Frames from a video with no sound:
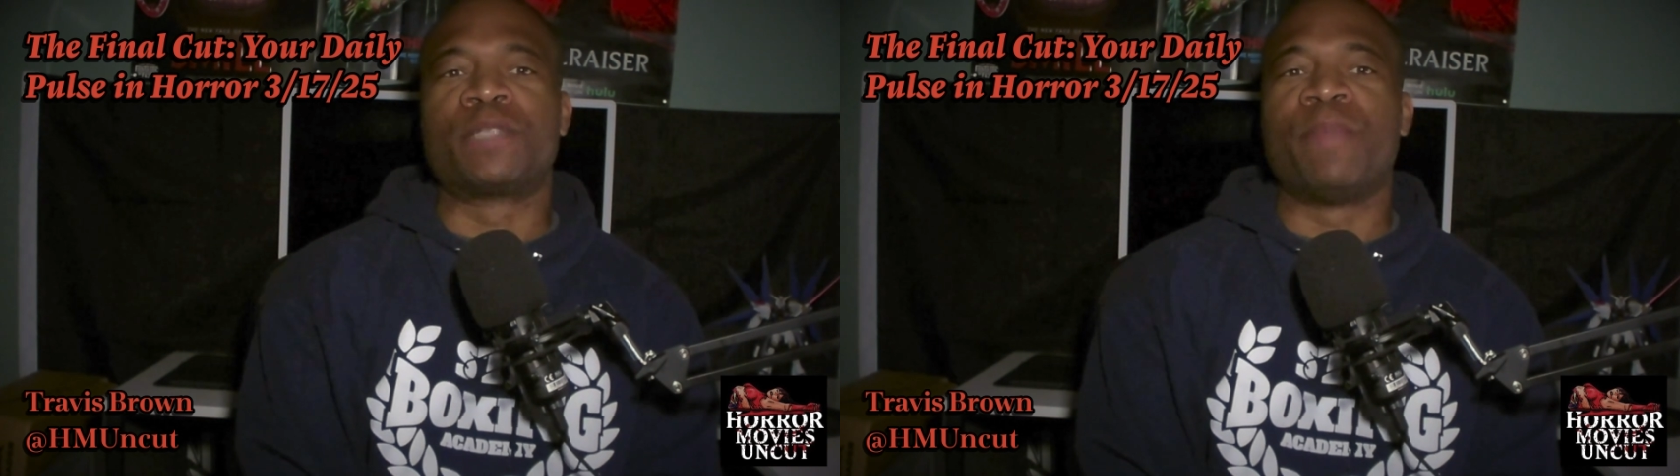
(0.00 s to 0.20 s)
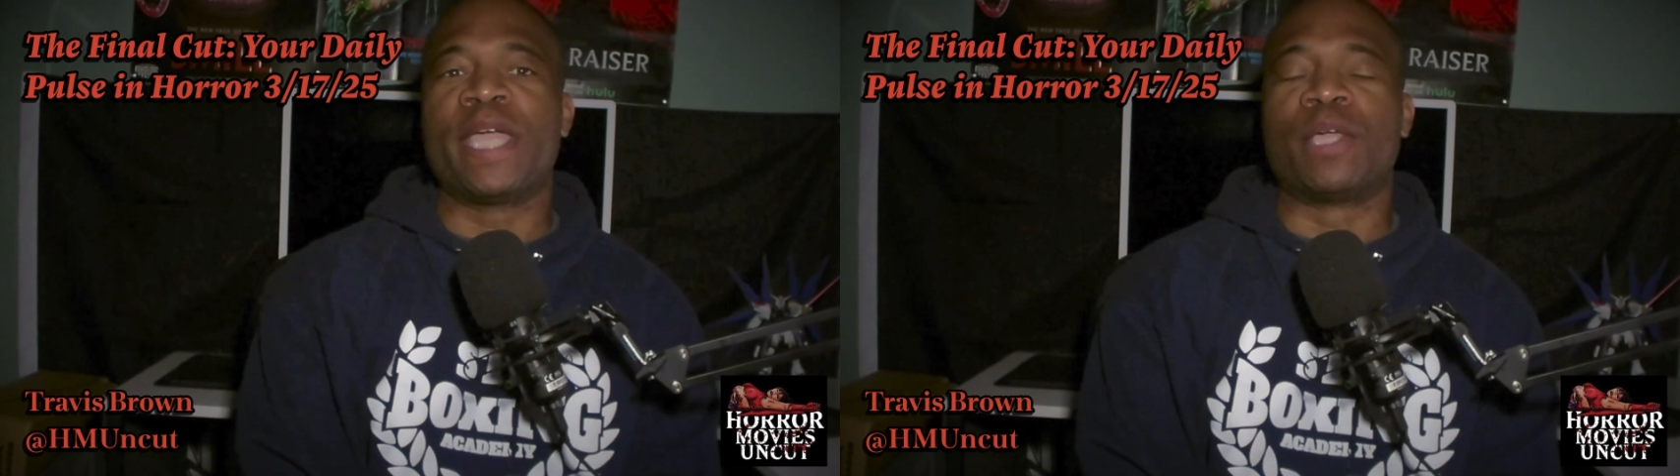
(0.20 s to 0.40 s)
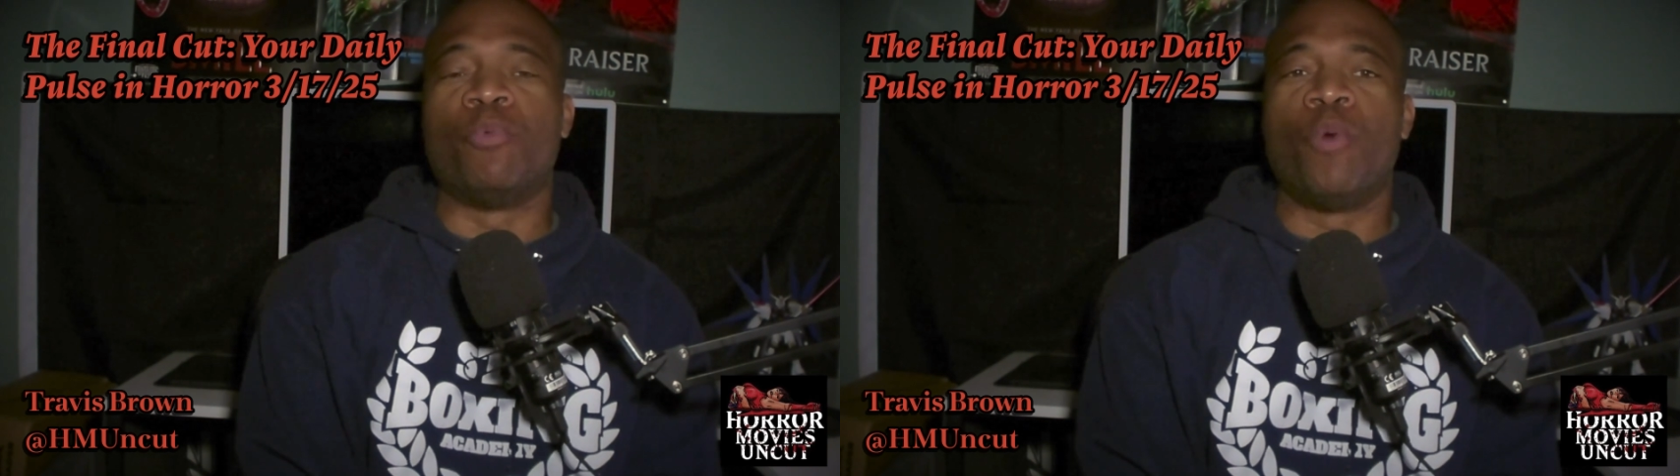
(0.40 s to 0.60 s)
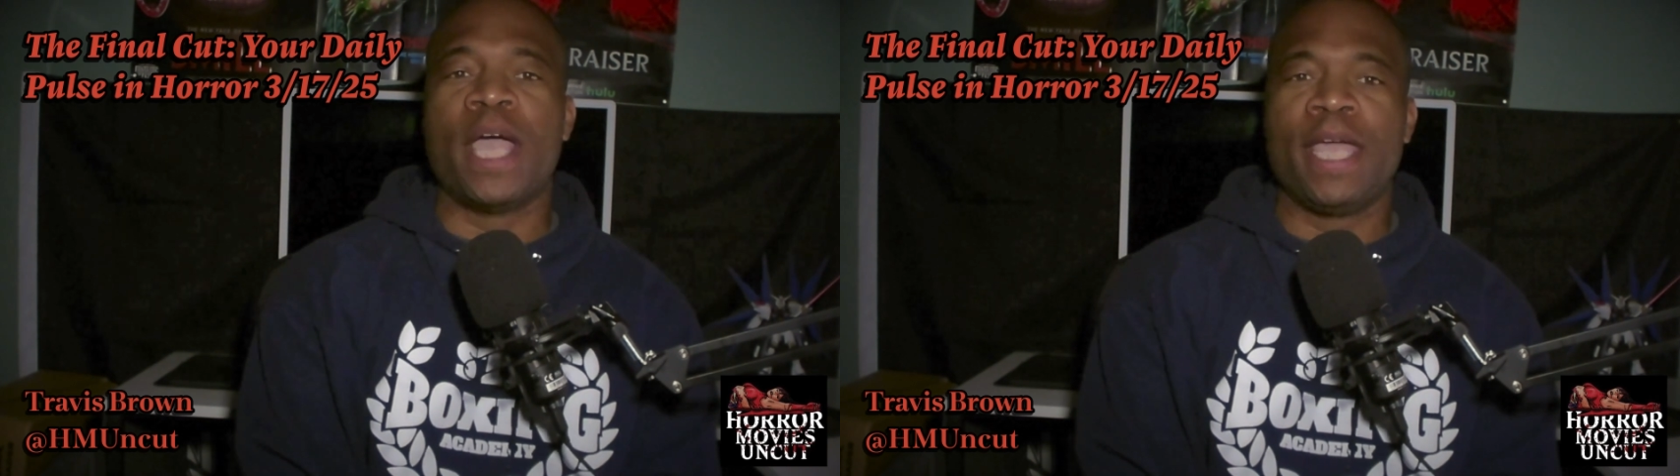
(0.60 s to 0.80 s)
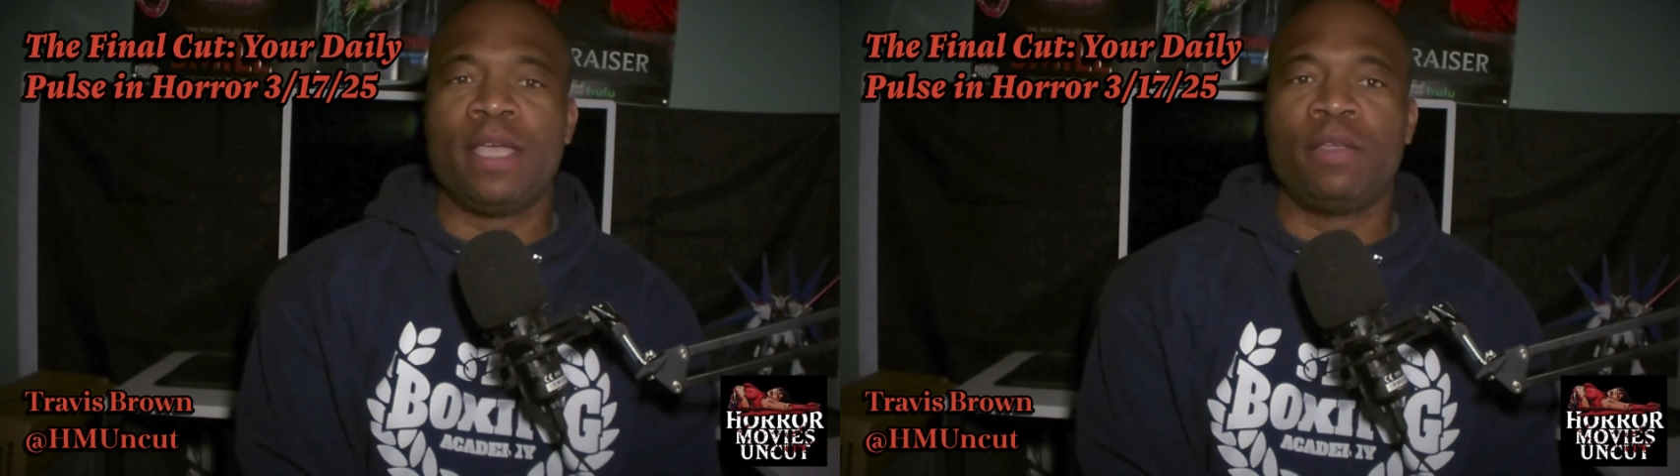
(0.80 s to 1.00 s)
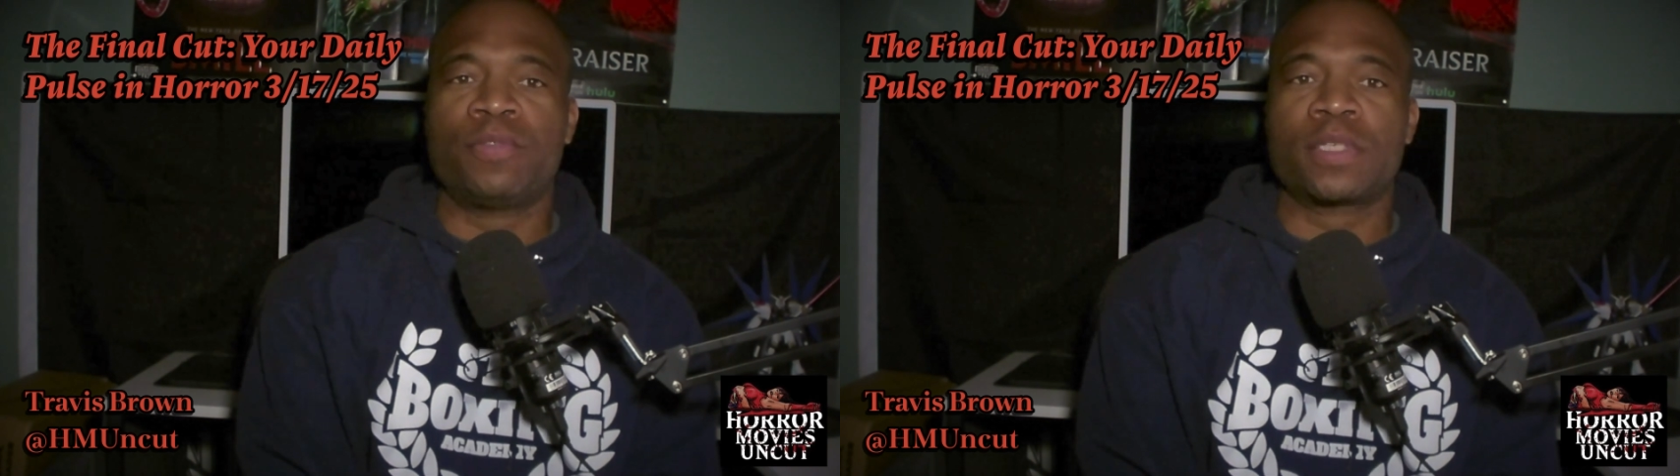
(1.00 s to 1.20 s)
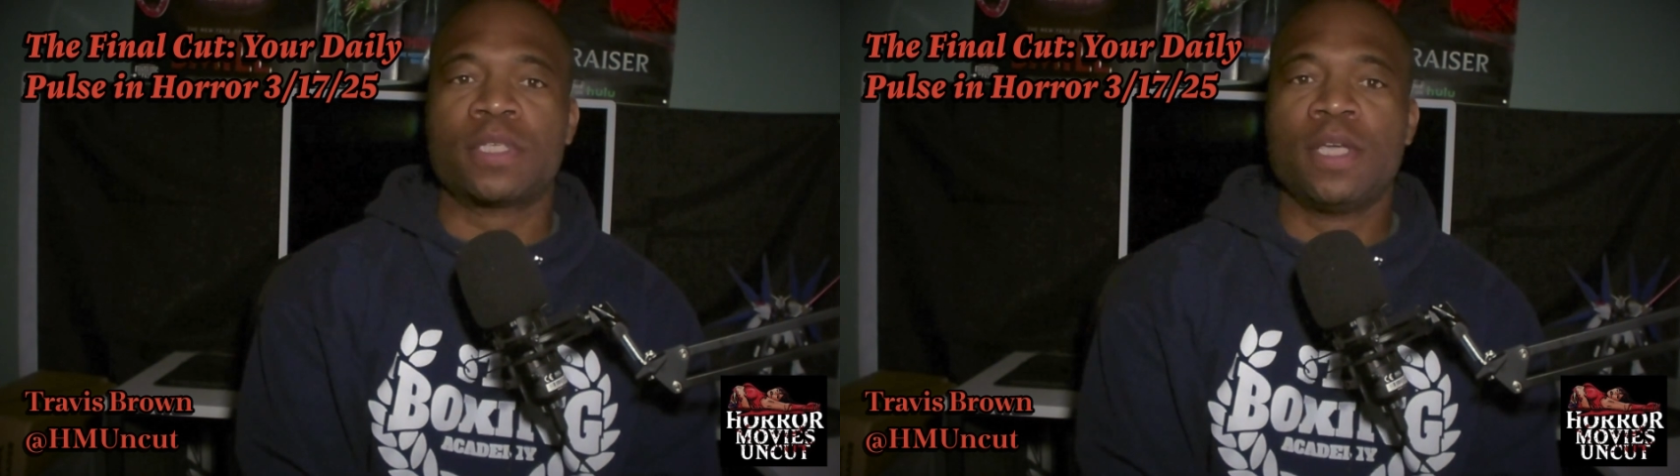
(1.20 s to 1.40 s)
making waves.